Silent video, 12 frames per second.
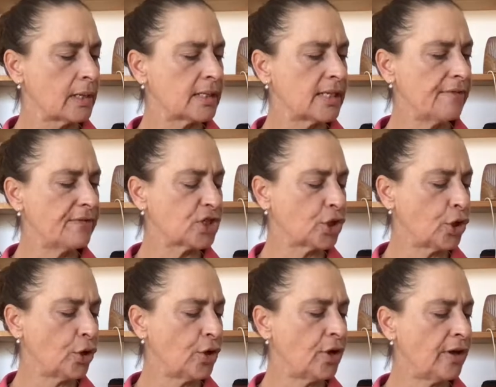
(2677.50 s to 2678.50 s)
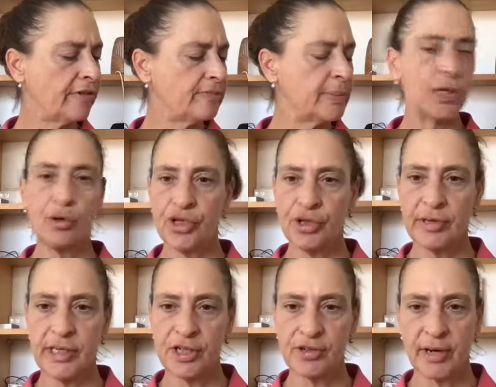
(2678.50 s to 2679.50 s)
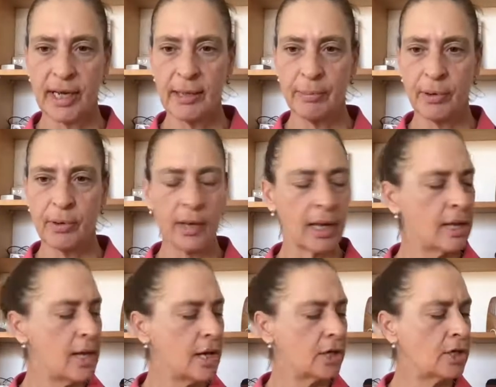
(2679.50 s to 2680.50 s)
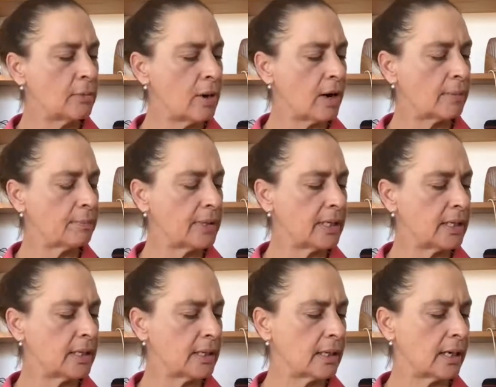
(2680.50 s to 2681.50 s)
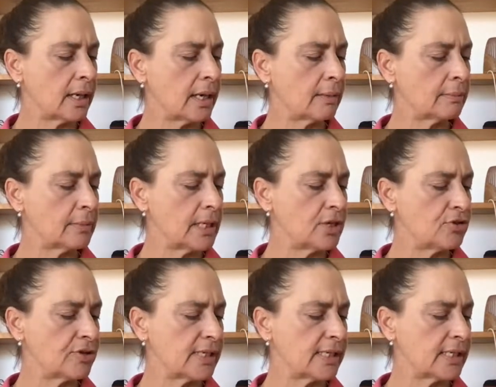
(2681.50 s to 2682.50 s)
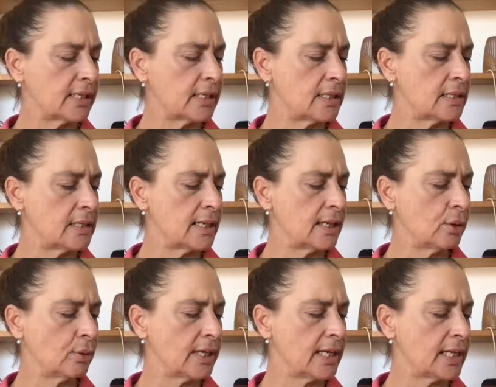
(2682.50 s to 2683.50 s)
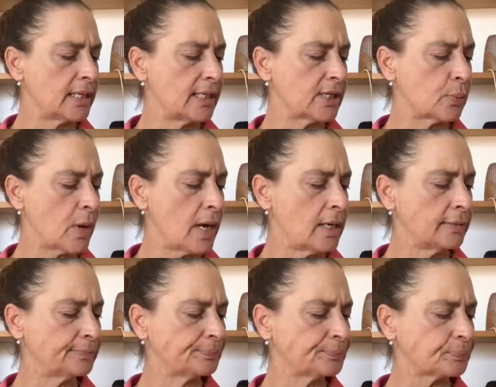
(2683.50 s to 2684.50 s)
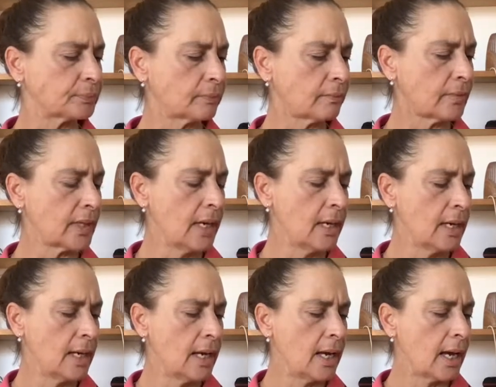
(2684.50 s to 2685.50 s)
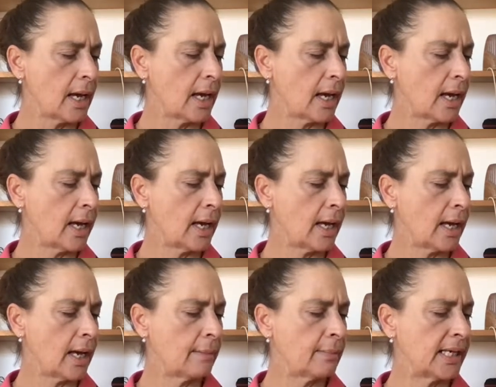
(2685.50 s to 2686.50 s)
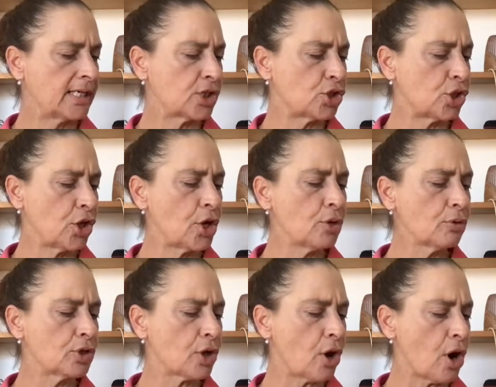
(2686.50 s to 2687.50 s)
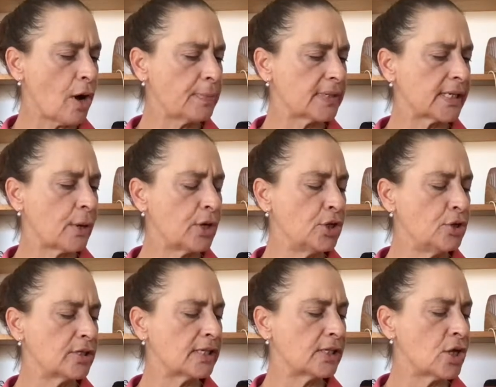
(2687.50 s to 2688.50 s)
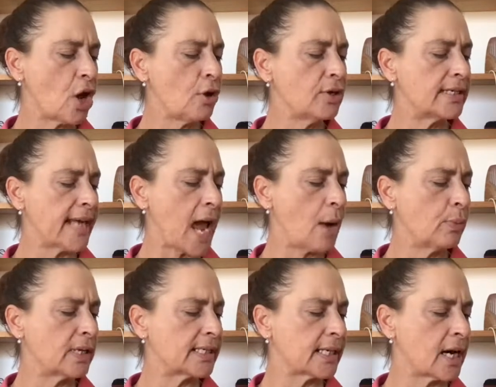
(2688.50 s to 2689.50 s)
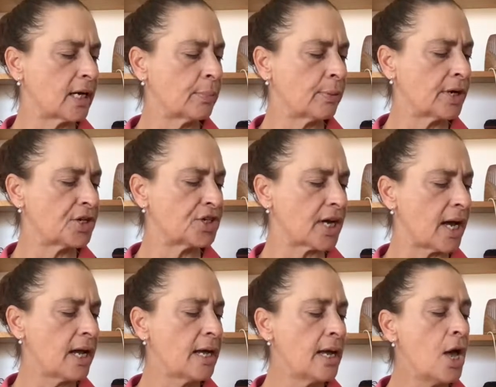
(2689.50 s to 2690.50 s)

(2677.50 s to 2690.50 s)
see if it's curved. Because you're in Australia, Paula, you might be interested in looking at this one. It's a turtle top, so it uses no downward tongue pressure,